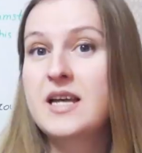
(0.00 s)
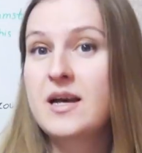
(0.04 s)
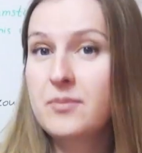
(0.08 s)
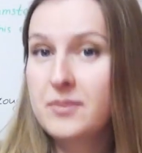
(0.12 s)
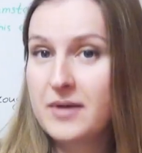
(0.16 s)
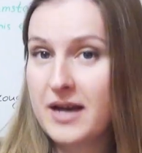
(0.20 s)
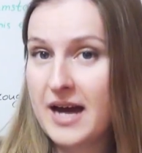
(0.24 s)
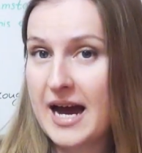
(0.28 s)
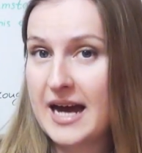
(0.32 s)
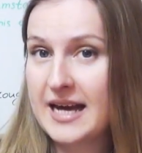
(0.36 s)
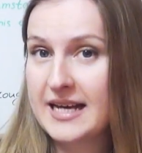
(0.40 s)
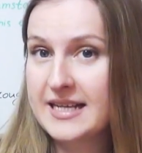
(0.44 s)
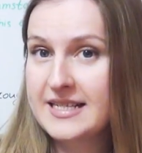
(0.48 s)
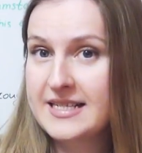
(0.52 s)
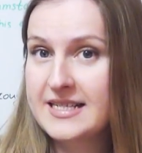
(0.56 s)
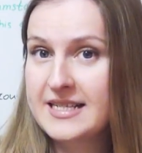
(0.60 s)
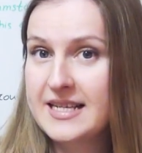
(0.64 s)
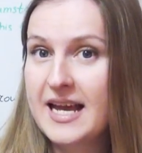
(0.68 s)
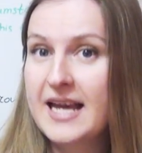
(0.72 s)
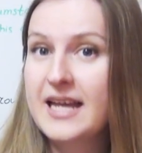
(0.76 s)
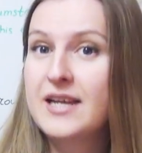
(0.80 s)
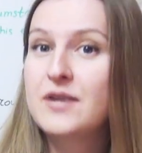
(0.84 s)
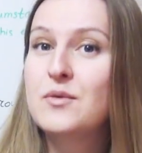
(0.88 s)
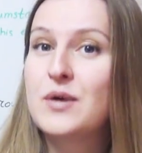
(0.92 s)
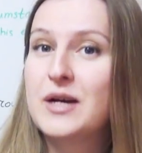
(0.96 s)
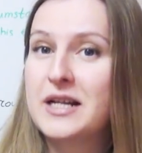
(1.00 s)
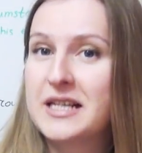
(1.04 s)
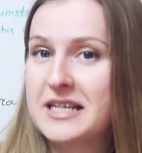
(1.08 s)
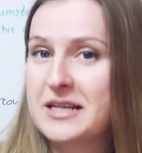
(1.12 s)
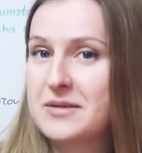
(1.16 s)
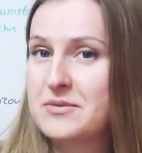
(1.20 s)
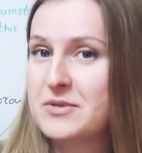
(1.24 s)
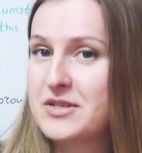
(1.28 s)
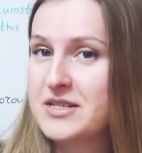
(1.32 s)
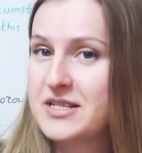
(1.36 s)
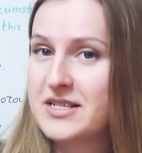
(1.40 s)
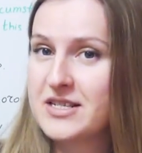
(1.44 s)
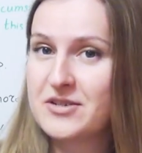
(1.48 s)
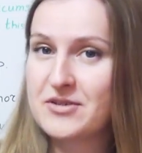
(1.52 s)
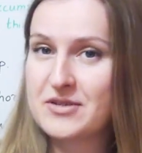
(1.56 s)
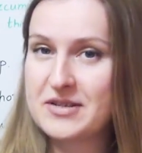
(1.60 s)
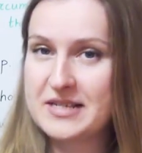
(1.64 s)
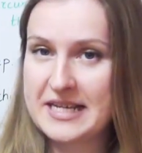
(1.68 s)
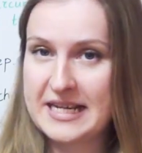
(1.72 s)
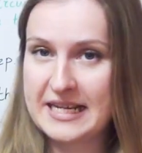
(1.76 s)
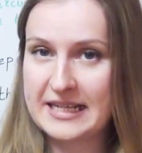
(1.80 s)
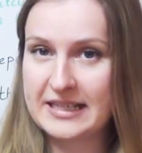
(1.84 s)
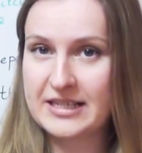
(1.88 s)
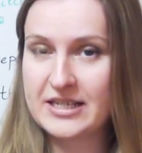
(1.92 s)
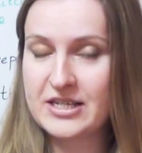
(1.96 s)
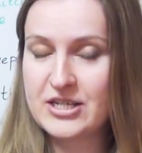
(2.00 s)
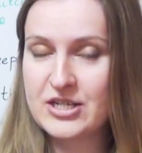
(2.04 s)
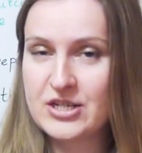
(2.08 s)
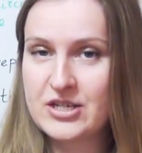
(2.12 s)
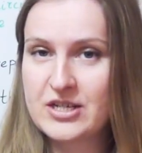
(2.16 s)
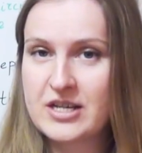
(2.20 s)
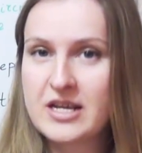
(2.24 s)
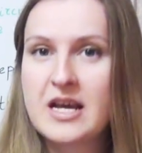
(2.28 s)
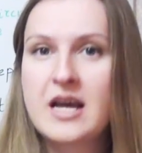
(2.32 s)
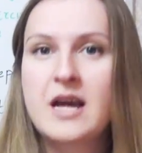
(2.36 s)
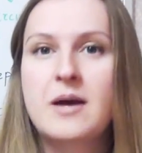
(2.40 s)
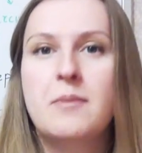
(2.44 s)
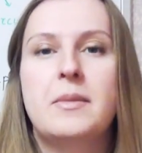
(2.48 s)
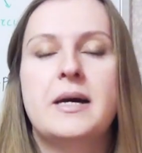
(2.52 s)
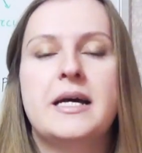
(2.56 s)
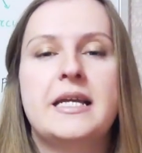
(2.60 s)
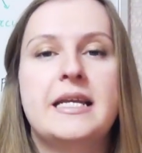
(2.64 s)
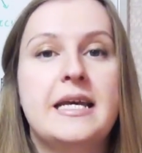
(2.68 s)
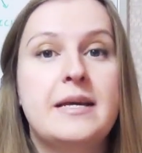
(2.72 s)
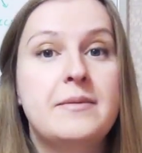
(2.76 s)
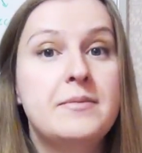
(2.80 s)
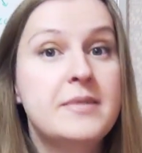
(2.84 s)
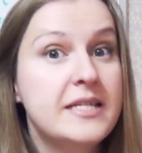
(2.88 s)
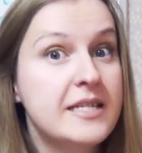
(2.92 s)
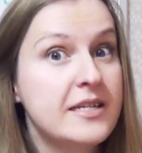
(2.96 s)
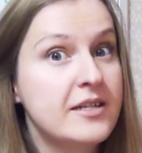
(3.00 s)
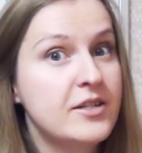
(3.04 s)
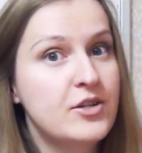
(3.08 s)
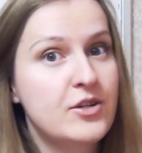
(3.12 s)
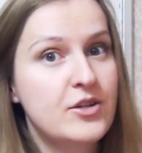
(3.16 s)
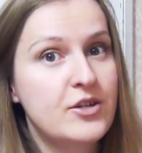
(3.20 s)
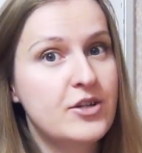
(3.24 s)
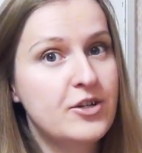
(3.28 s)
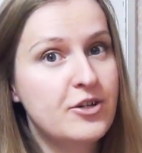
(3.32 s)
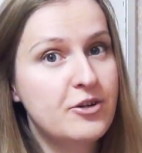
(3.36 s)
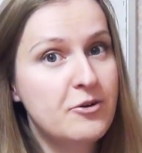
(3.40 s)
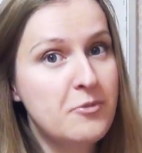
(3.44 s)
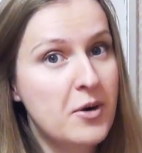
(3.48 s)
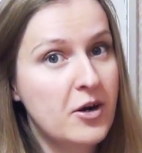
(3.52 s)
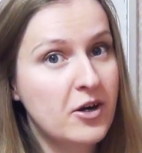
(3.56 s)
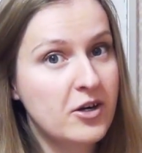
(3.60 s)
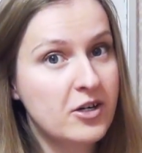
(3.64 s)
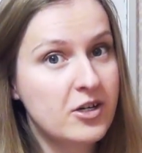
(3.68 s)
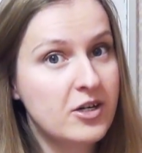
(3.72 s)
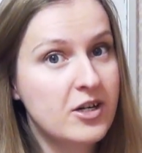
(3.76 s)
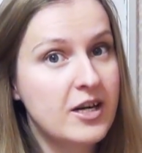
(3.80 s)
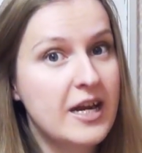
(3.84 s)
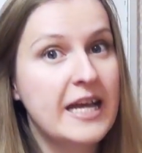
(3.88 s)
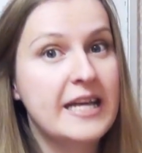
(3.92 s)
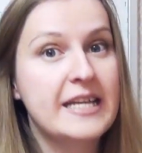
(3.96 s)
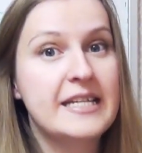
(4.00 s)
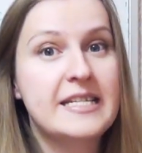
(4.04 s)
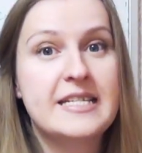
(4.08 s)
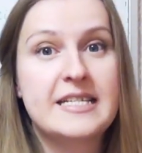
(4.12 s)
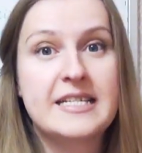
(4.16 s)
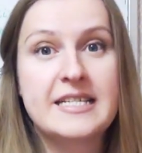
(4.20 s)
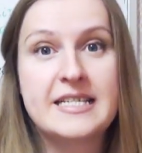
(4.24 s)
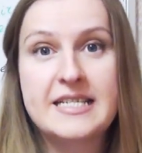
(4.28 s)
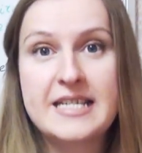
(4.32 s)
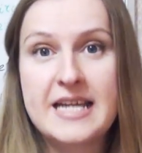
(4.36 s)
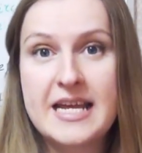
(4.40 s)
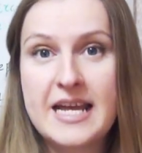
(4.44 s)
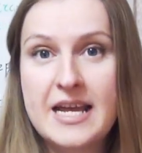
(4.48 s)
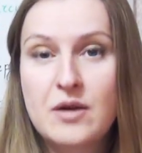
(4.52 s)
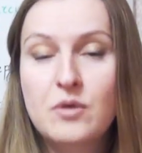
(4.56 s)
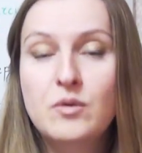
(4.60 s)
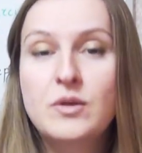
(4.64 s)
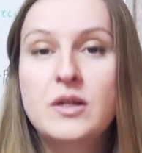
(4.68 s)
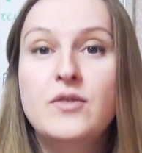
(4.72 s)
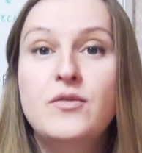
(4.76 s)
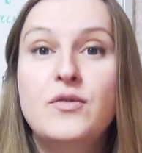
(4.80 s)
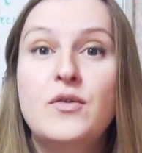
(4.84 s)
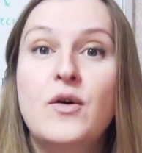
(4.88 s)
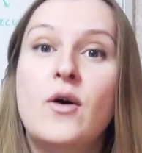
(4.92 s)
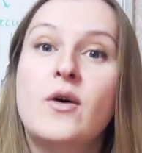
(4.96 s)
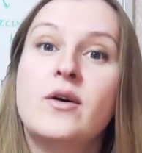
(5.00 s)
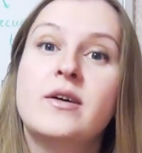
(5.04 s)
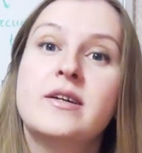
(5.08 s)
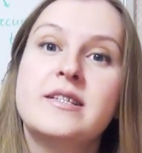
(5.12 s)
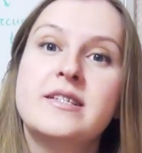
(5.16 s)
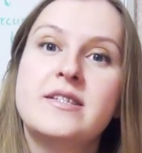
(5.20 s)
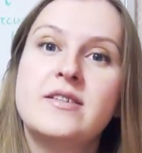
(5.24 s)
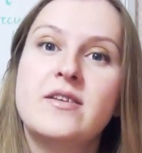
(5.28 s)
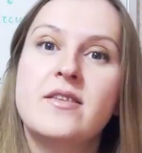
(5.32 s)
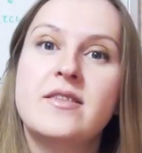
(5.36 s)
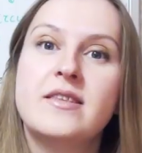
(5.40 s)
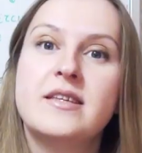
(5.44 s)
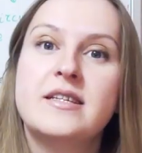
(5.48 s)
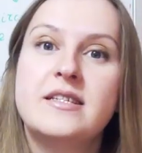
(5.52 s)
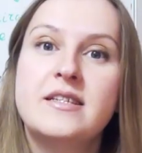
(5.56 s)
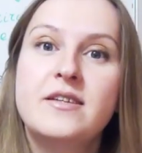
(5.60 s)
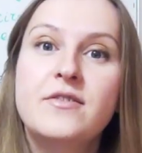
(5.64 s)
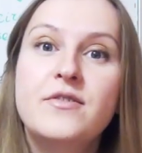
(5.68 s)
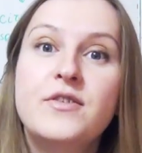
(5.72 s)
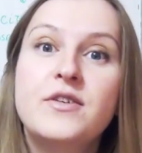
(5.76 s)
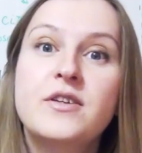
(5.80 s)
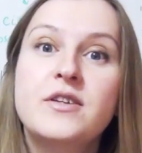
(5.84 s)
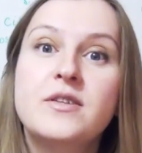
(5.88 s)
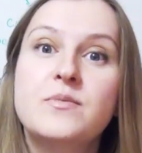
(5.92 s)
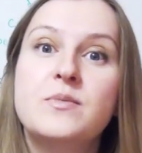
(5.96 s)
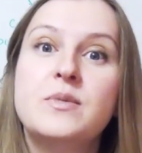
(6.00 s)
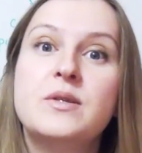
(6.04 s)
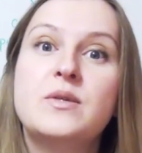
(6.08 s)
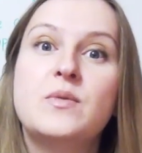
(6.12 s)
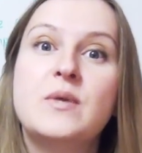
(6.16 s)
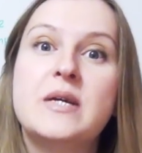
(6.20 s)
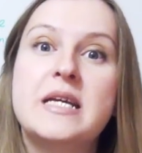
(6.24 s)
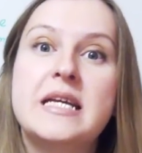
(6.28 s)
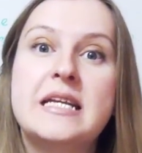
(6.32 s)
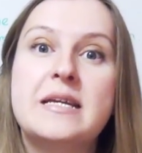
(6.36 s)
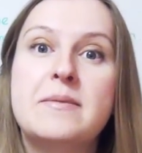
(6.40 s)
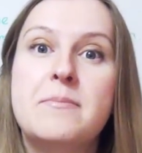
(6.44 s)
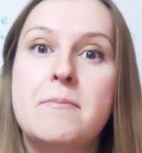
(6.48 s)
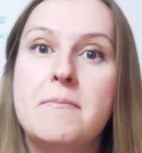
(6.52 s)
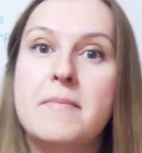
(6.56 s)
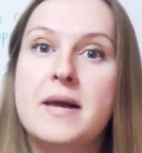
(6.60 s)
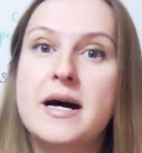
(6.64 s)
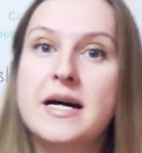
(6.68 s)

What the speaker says: up guys? And welcome to Serious English. My name is Antonia Remarker and today we'll focus on the difference between